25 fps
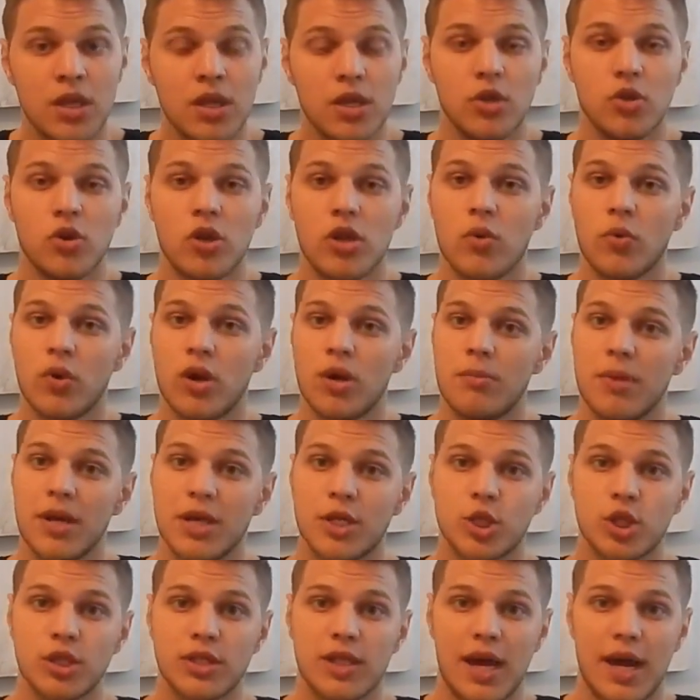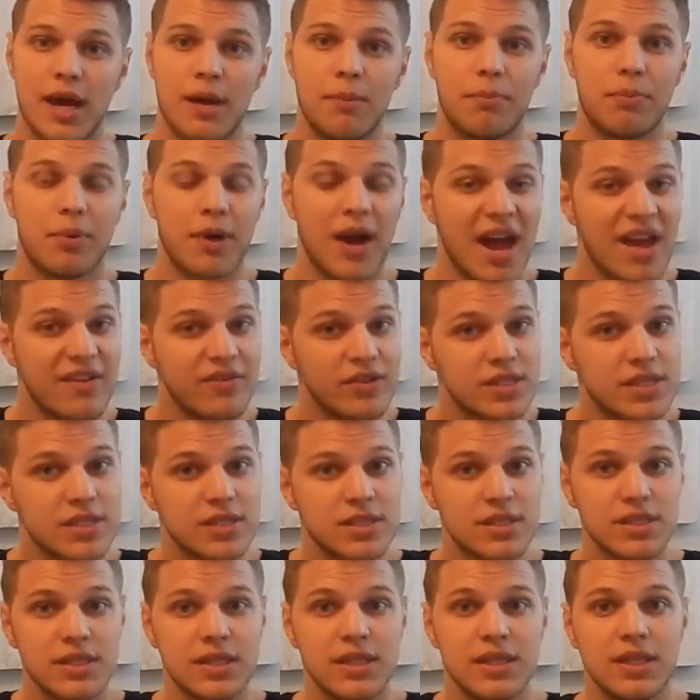You want to make sure that
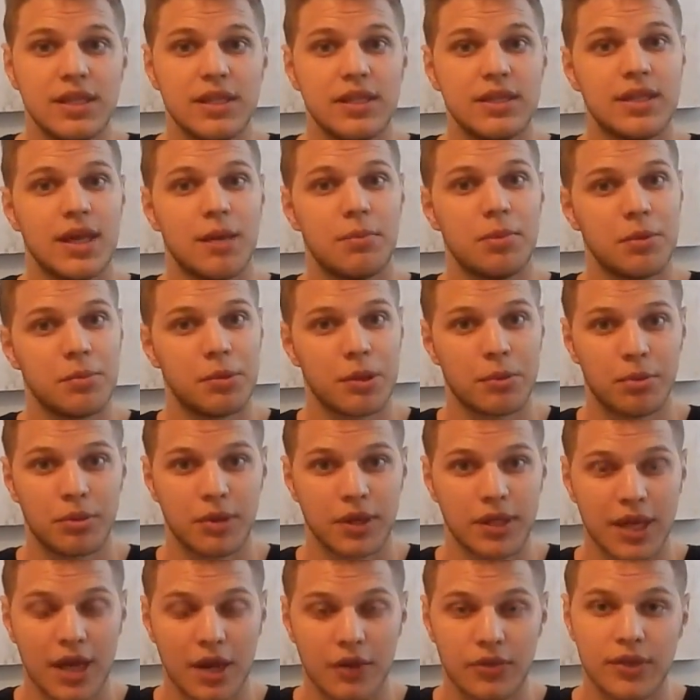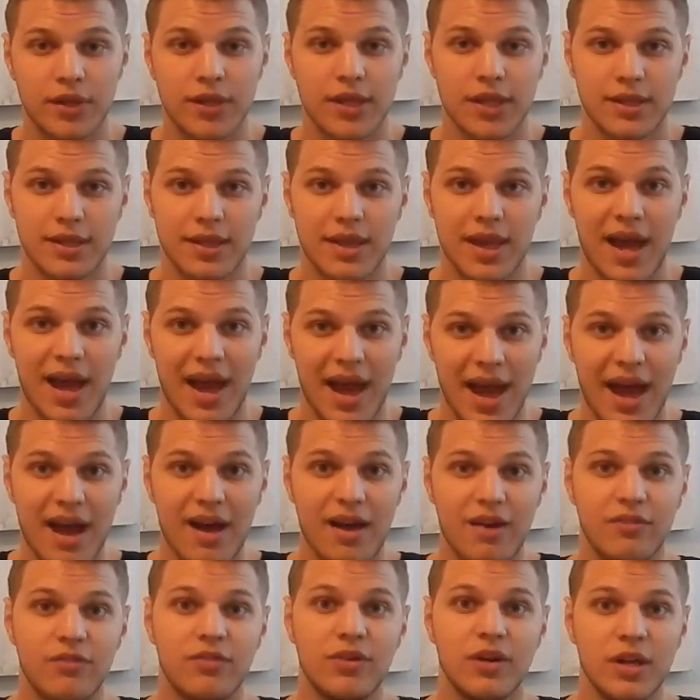privacy that people are putting out there, that they
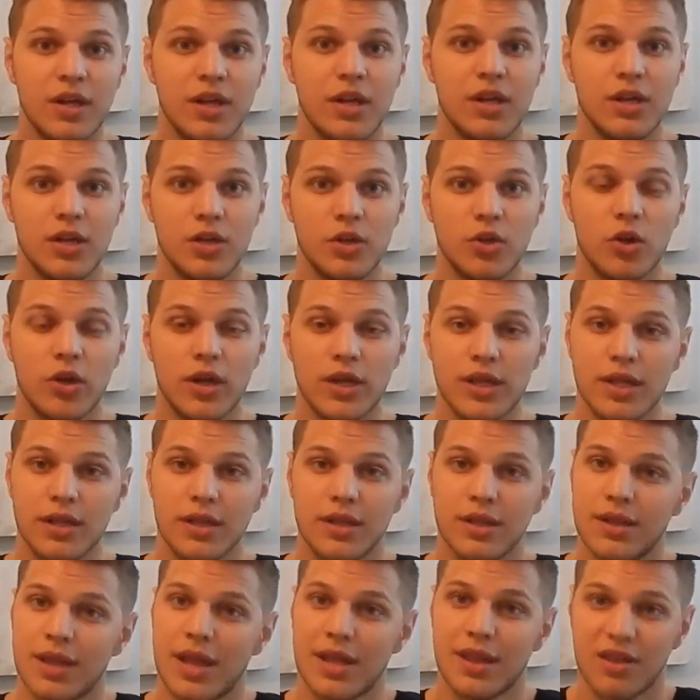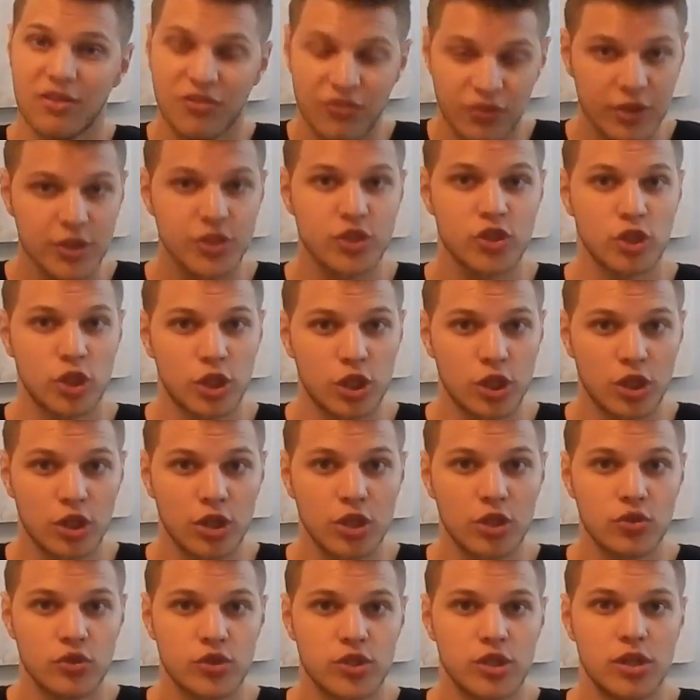have, that they feel secure
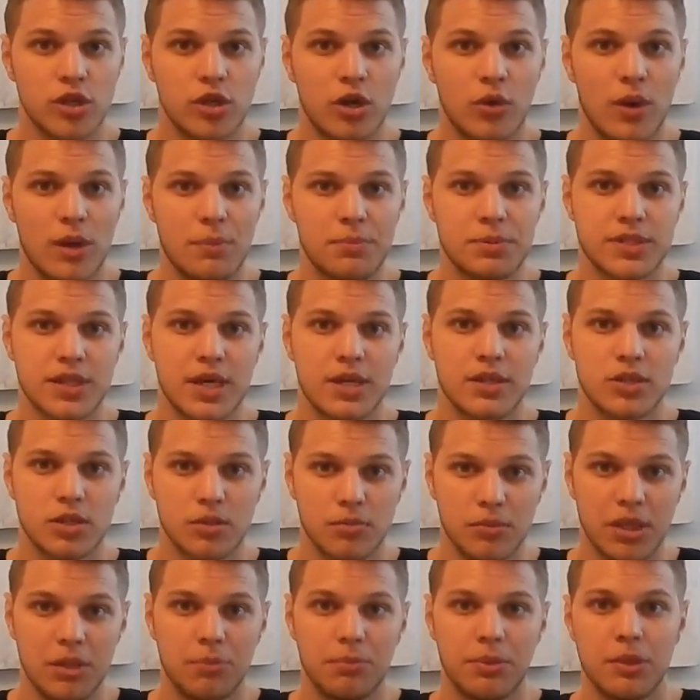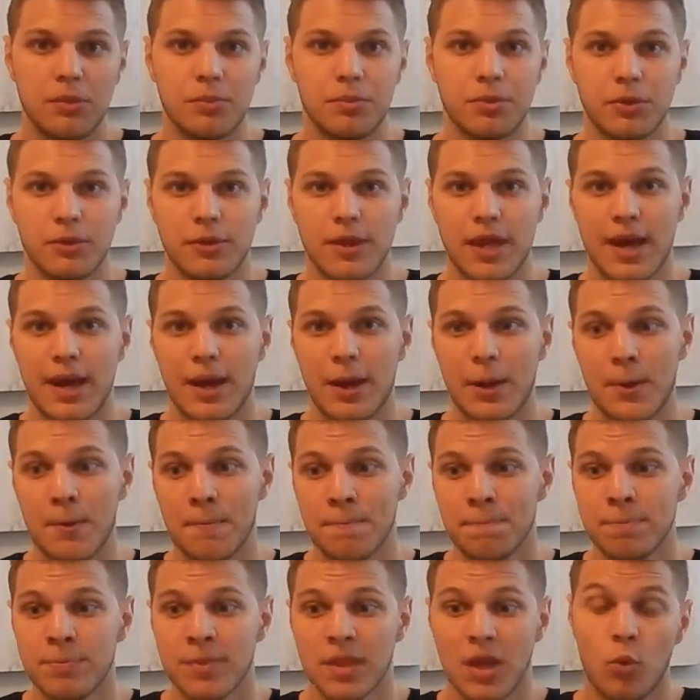using your website to meet people.
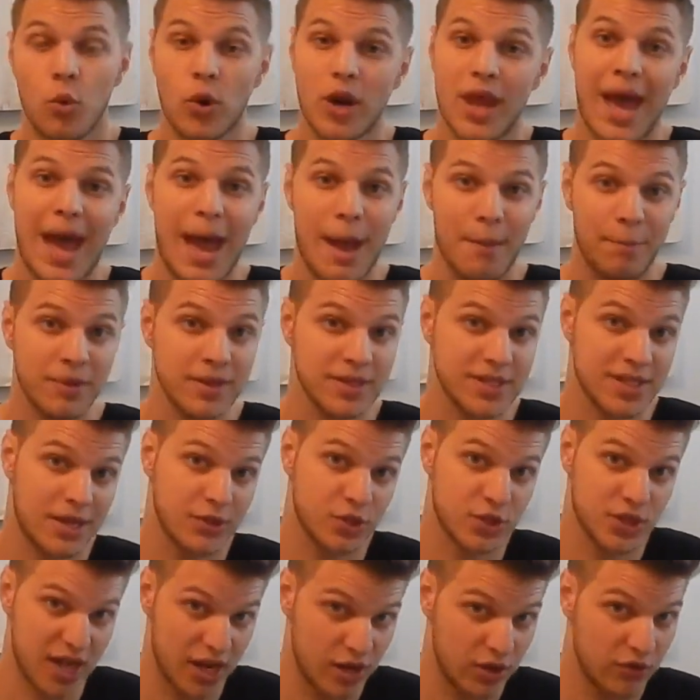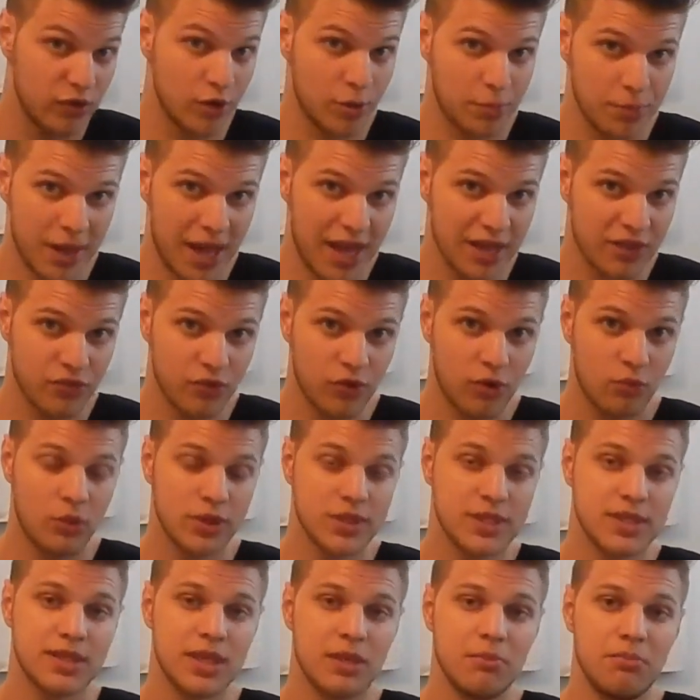Now, what happens outside of your platform
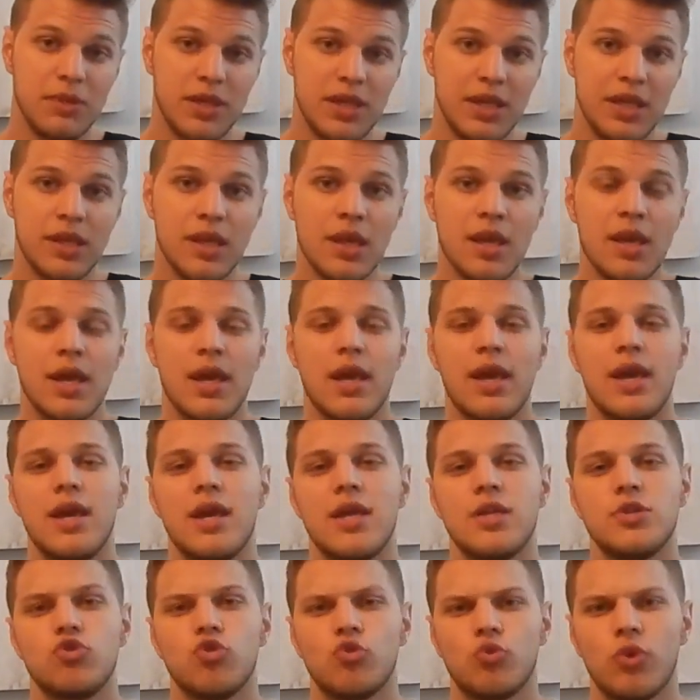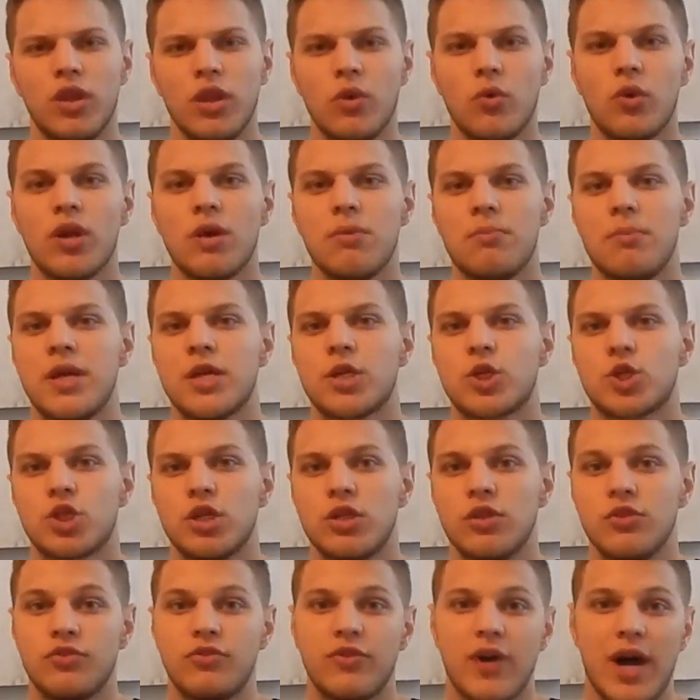once they meet is you really want to make
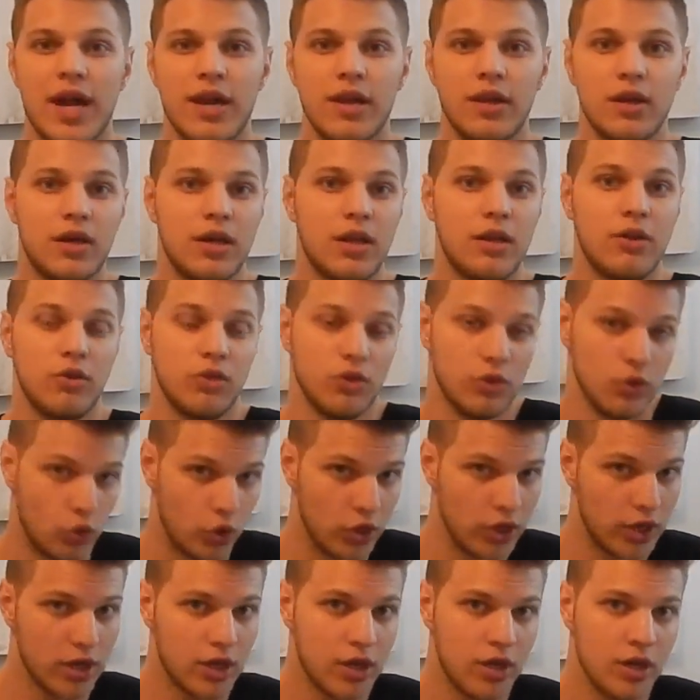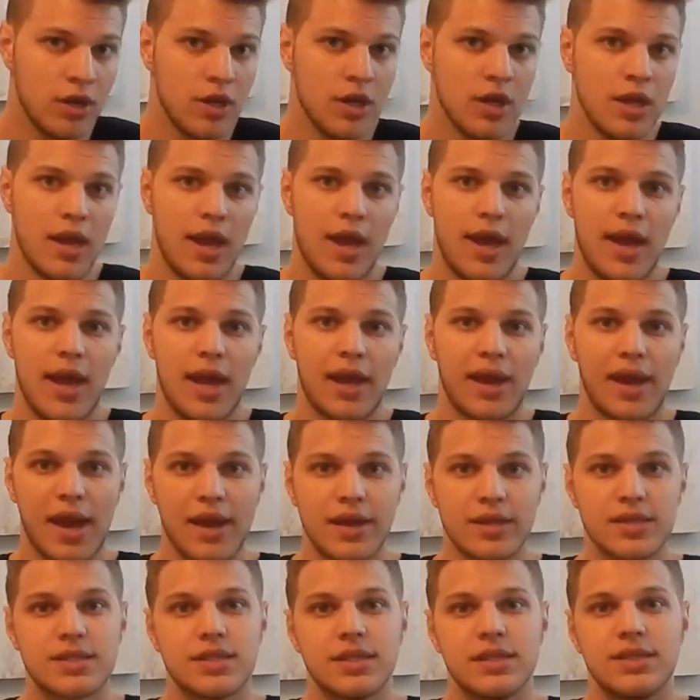sure you find a lawyer and
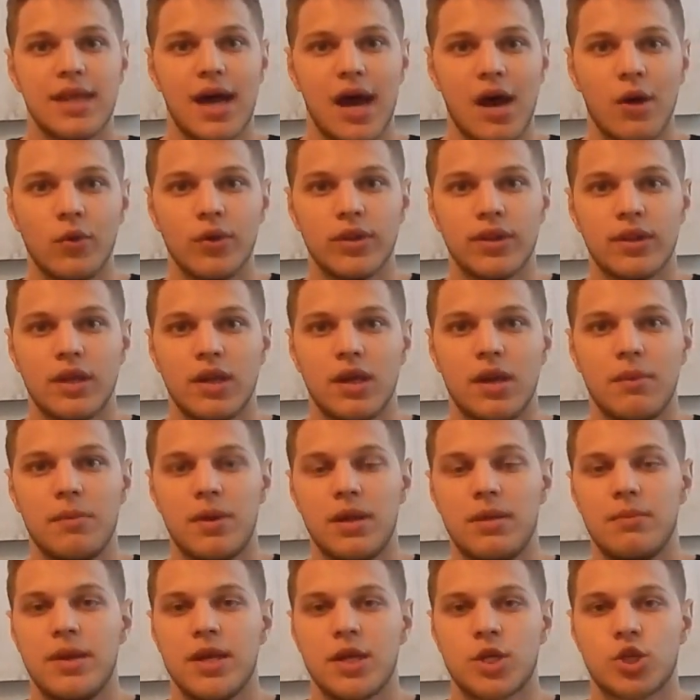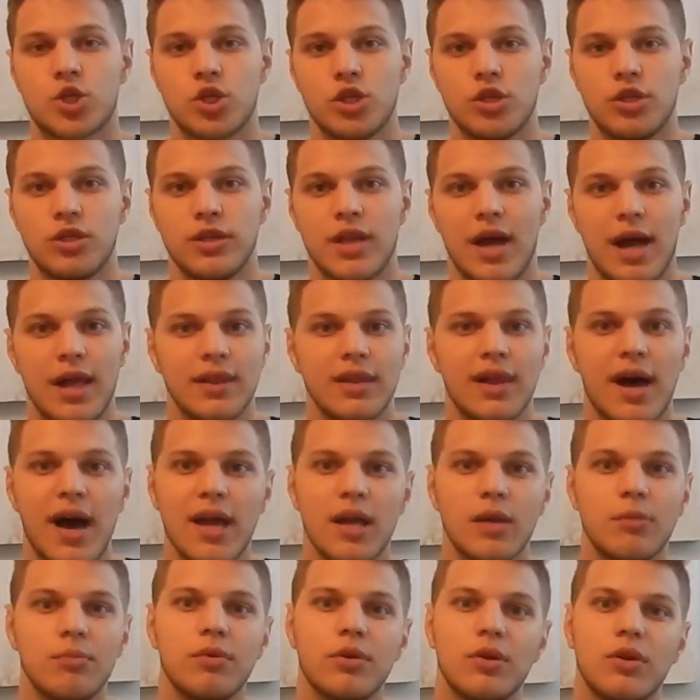kind of sit down with them and make sure you're not
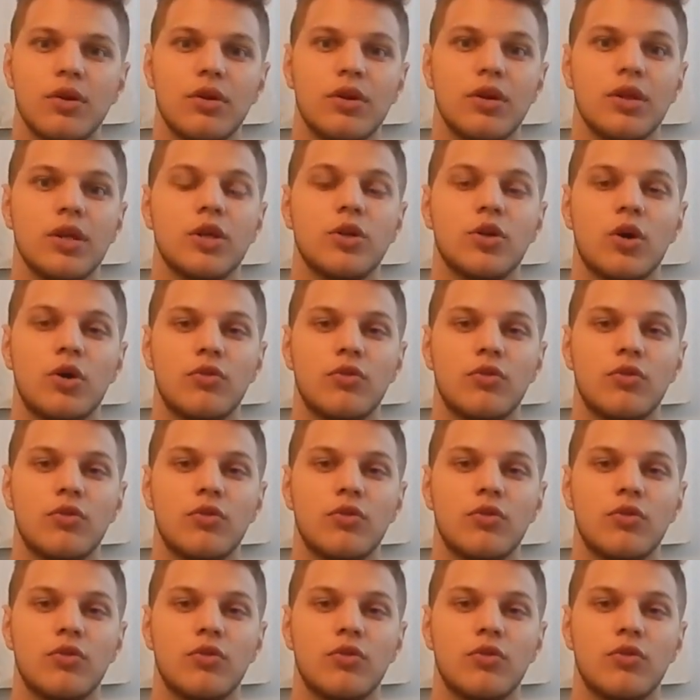liable,